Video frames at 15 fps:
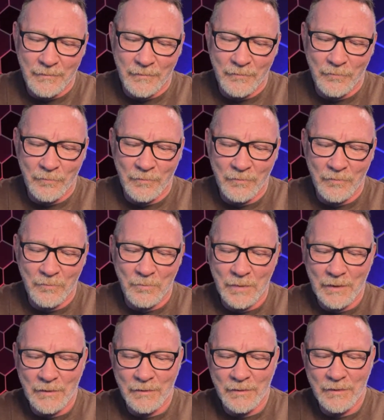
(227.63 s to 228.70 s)
This one's
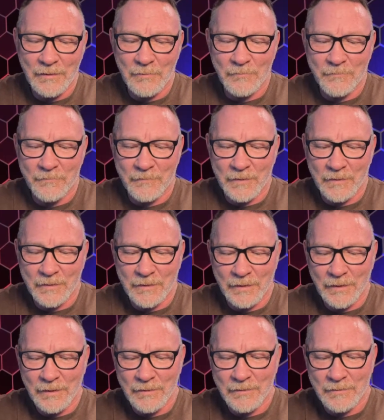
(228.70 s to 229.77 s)
being a little
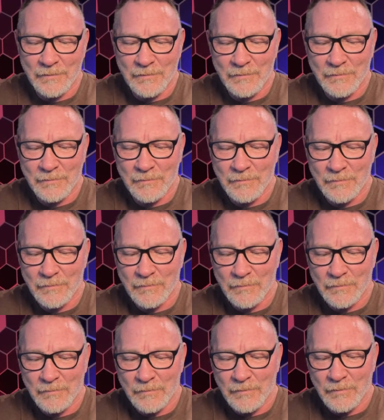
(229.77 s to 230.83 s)
finicky.
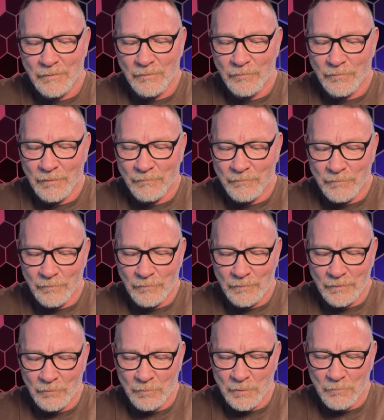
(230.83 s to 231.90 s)
So I have to do a
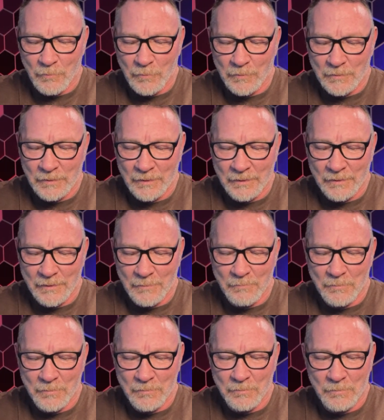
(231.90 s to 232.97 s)
little bit more cleanup,
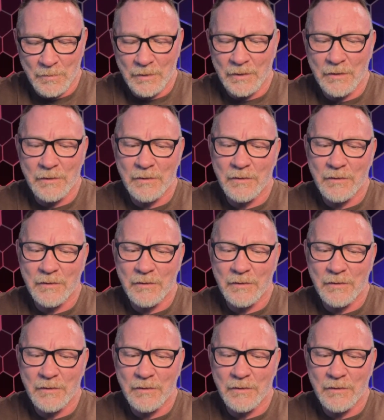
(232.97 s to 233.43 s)
but